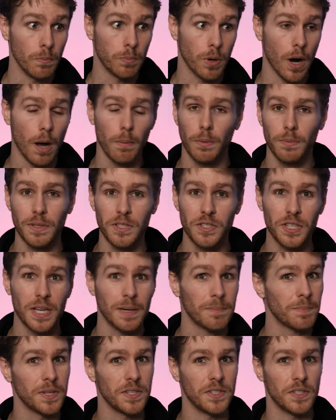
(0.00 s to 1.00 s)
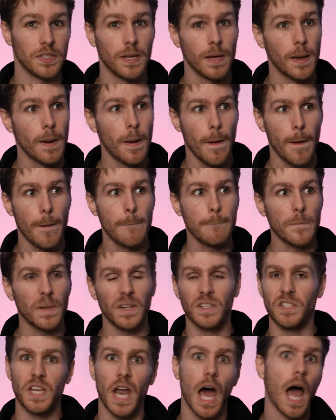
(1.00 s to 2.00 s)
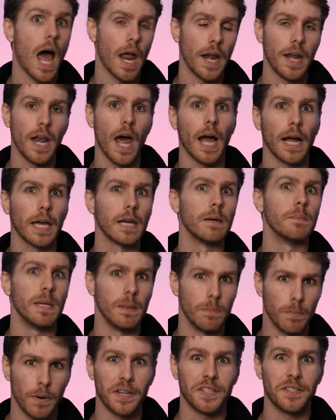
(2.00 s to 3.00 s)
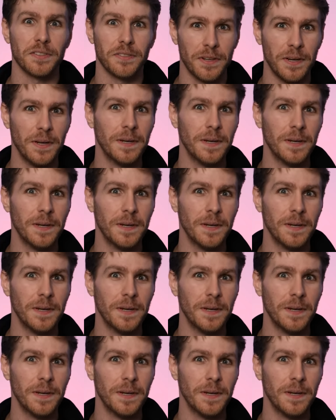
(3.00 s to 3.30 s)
probably skip because it's not, not gonna be impressive.